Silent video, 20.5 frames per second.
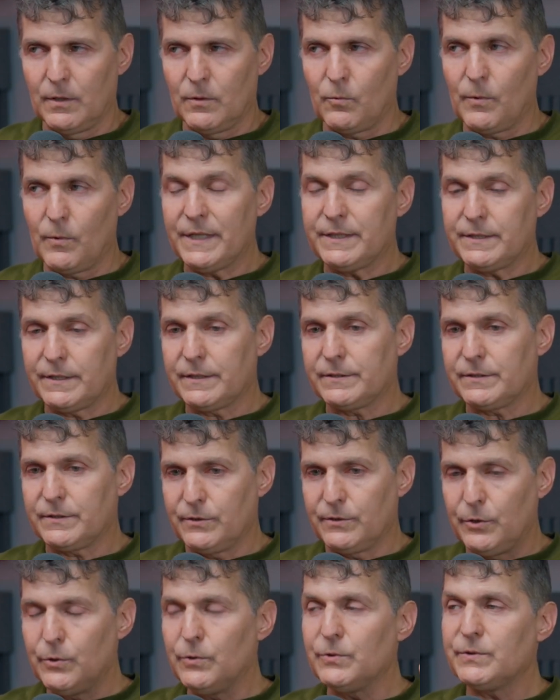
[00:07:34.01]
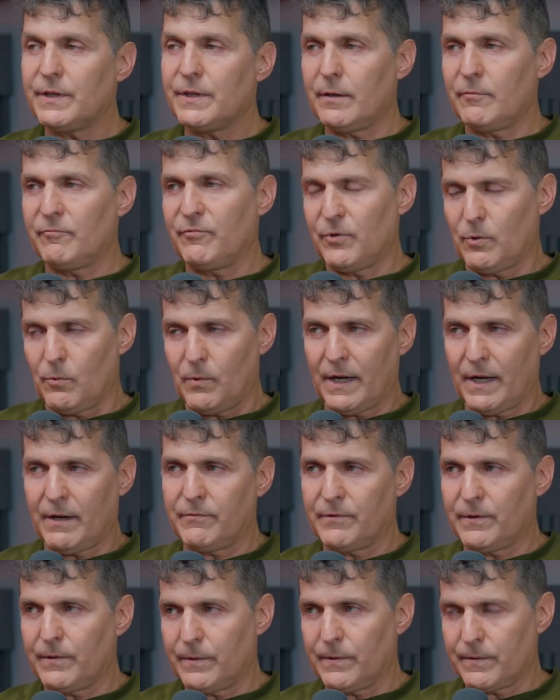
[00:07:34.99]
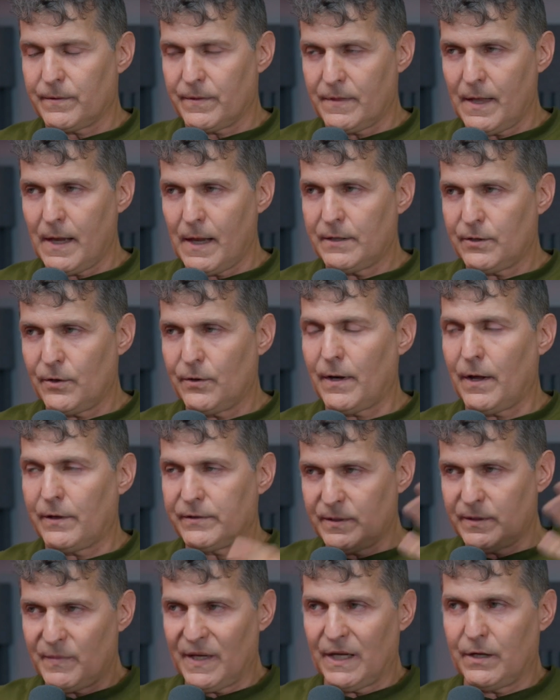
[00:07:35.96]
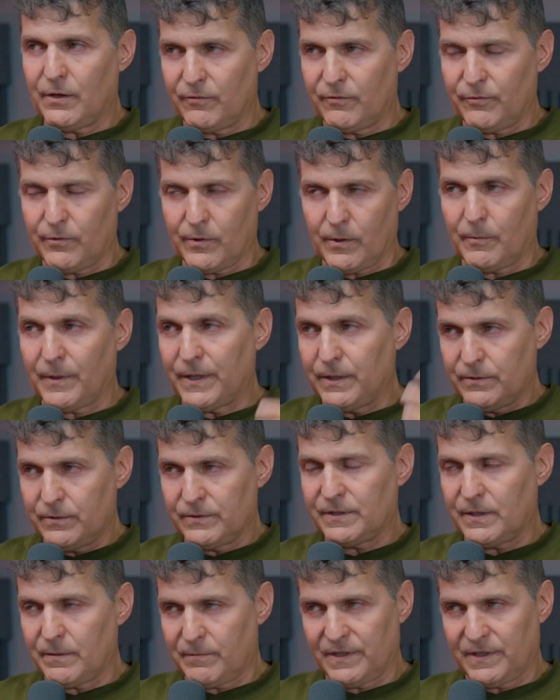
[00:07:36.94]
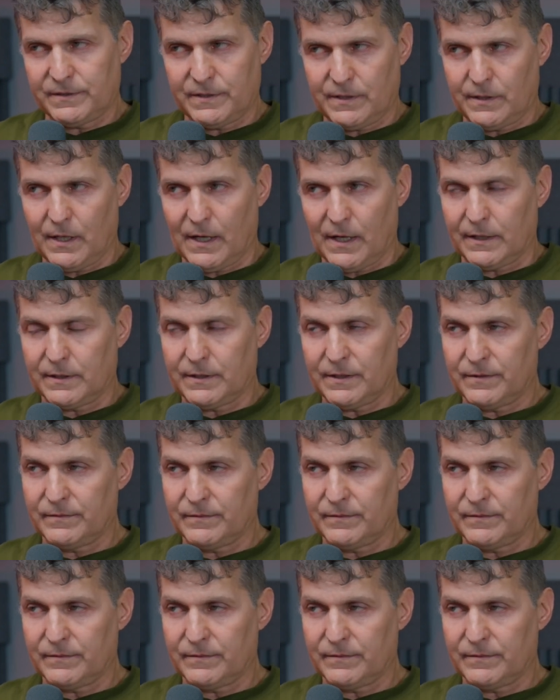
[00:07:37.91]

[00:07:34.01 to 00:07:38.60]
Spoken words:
We just use them for whatever they turn out to be good for. We use them as detectives.